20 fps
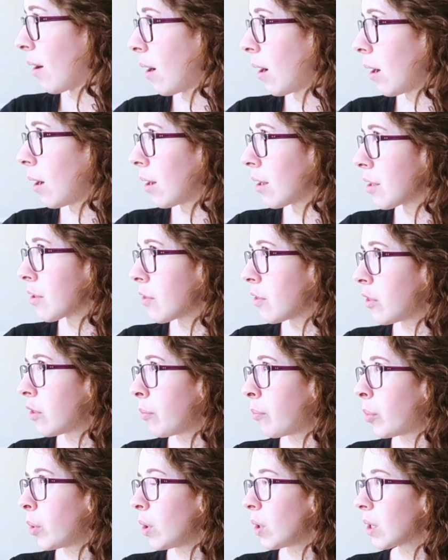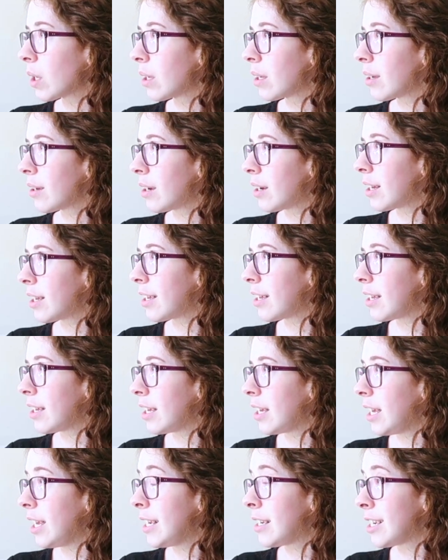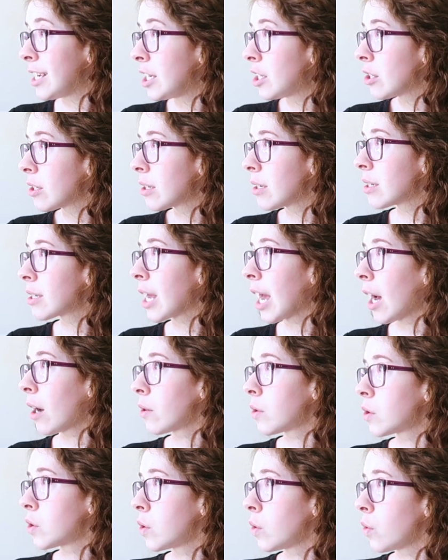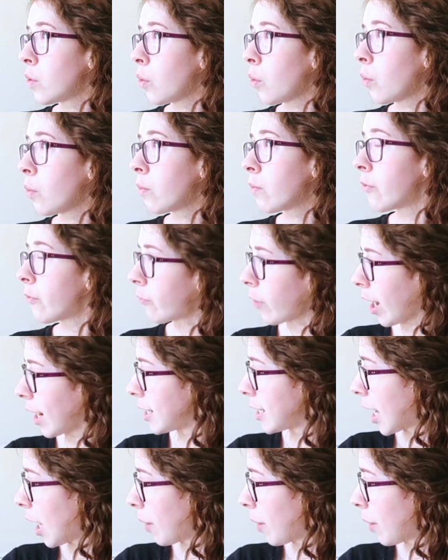The book, it teaches us how to find